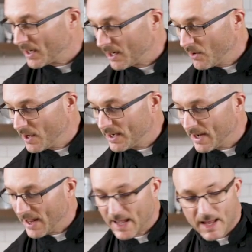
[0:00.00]
gonna go ahead
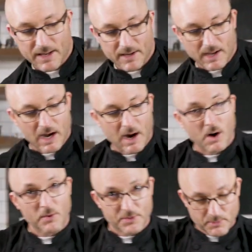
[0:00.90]
and add
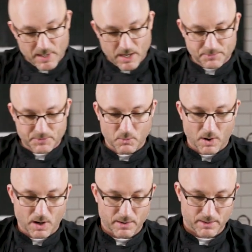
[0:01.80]
our 3 cups of
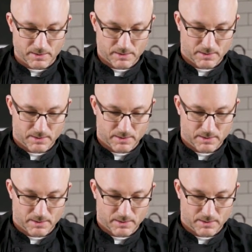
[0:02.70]
water